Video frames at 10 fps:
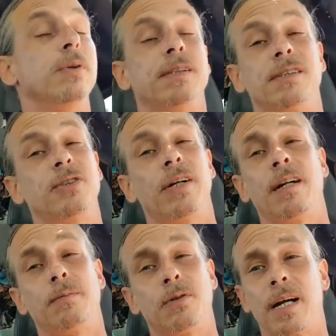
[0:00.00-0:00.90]
who, was a
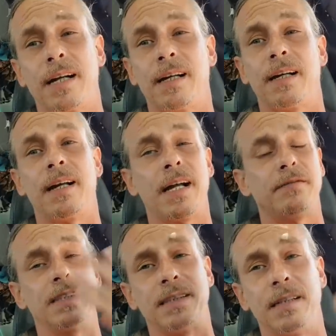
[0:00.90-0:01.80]
straight up crackhead,
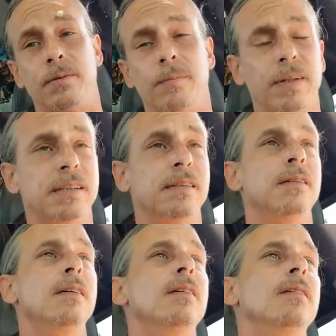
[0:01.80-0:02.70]
half his teeth were
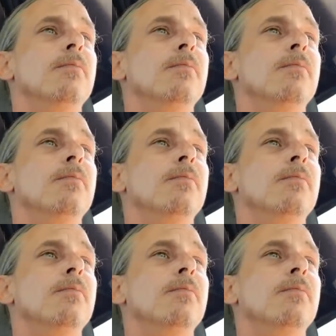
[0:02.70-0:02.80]
missing.